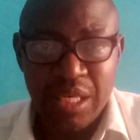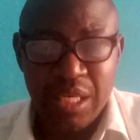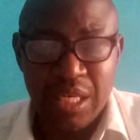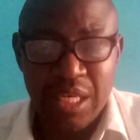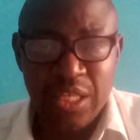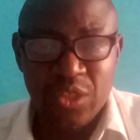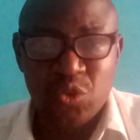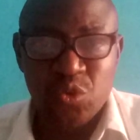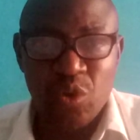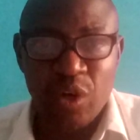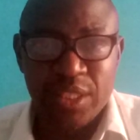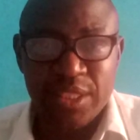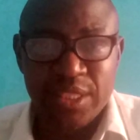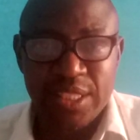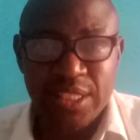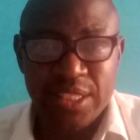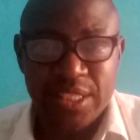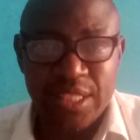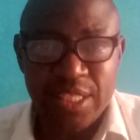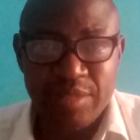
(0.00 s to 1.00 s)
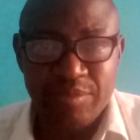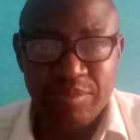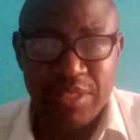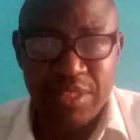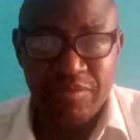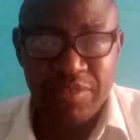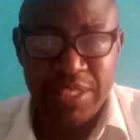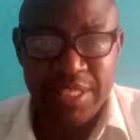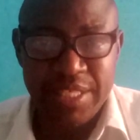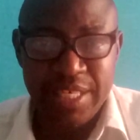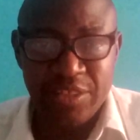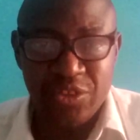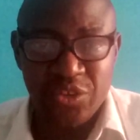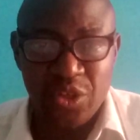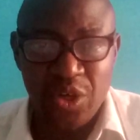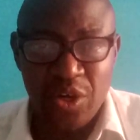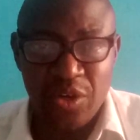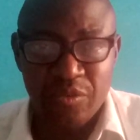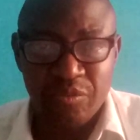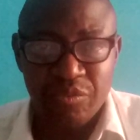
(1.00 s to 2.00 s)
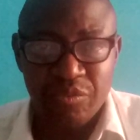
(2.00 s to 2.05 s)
it was descriptive in nature,